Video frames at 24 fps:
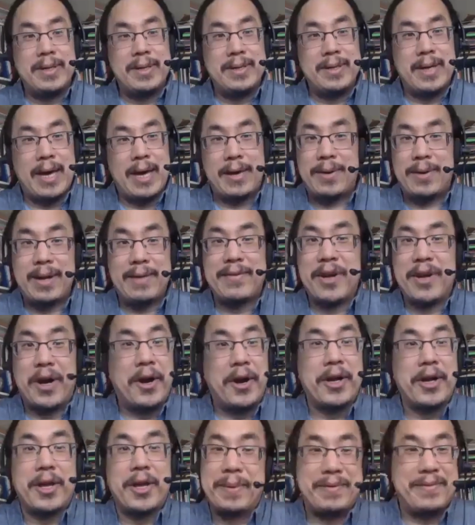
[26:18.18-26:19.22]
I don't have an
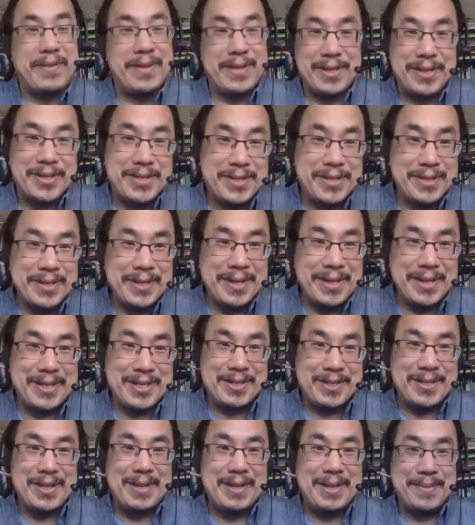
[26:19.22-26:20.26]
argument for this. It
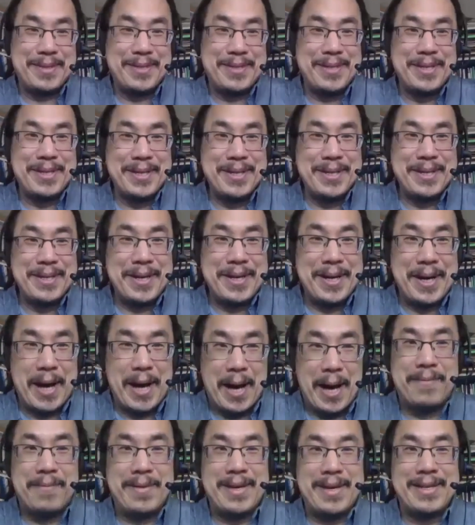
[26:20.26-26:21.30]
just seems
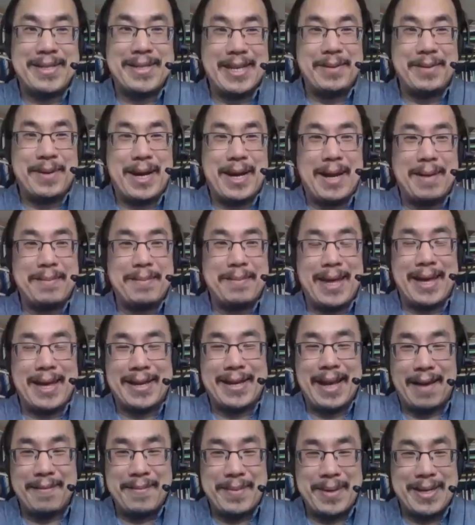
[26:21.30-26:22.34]
obvious. And what
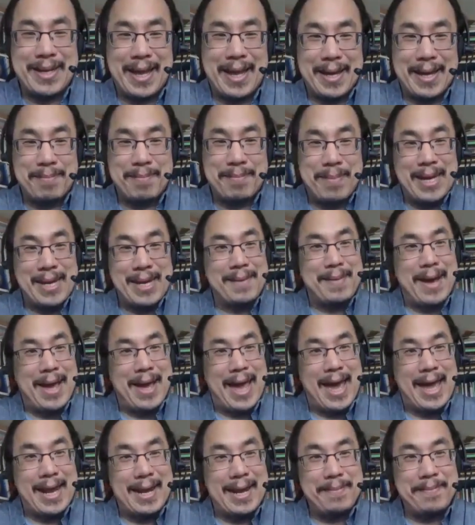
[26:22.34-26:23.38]
I've been like beating my
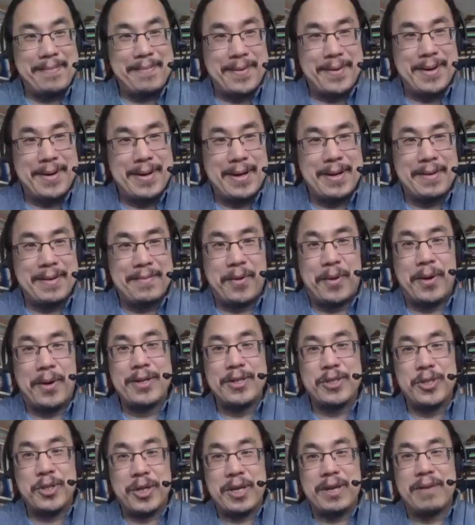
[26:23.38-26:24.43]
head up for
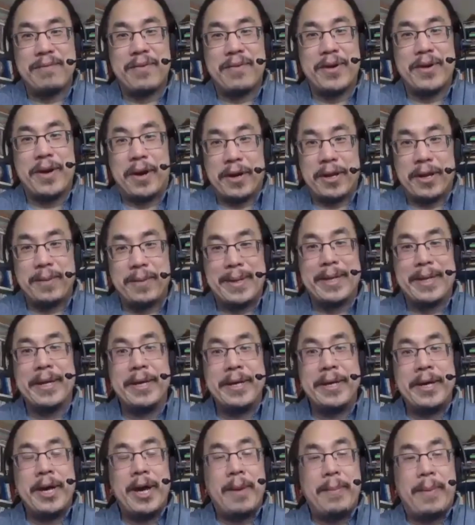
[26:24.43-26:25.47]
is looking for an argument
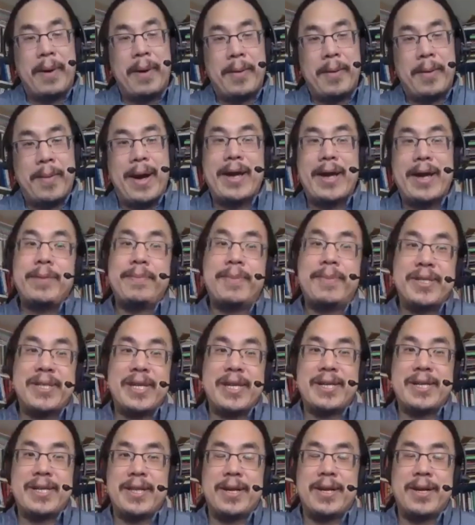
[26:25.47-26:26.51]
about why, in
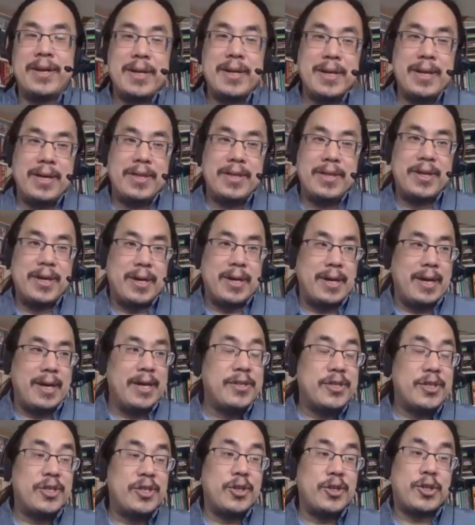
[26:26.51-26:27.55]
particular, the
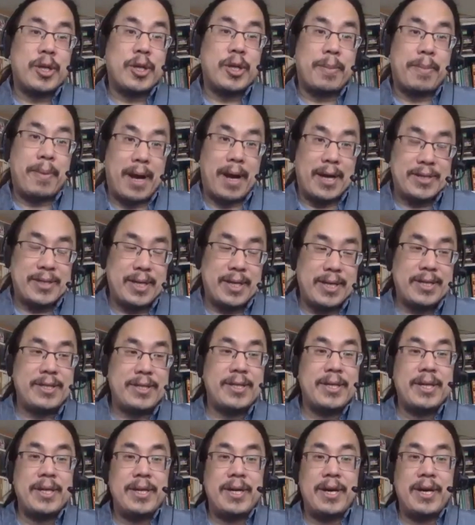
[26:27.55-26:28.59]
institutional process
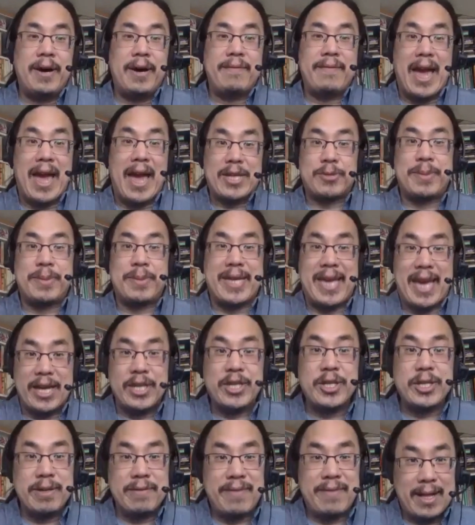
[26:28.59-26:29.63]
of
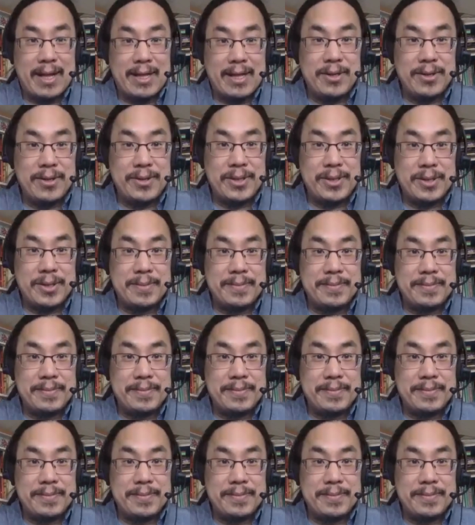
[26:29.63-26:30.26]
explication of values